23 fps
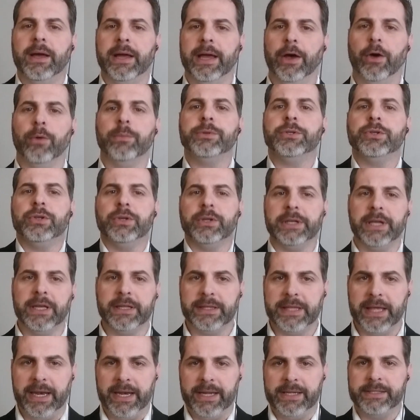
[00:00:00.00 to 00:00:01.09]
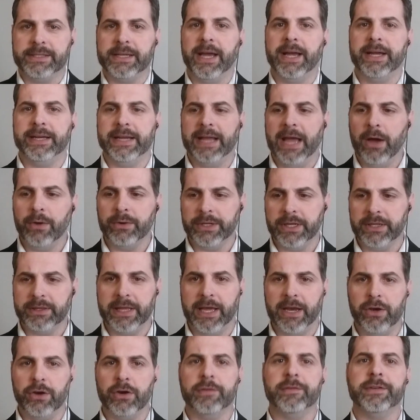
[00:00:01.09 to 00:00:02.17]
helps you to get that anxiety out, get
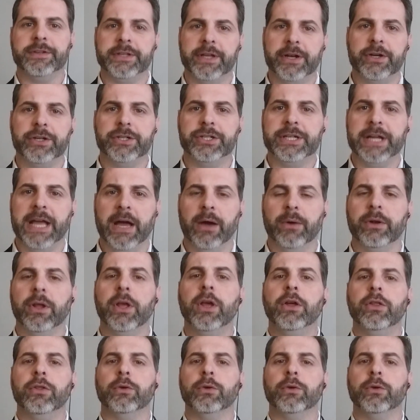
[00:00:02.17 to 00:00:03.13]
that nervous energy out.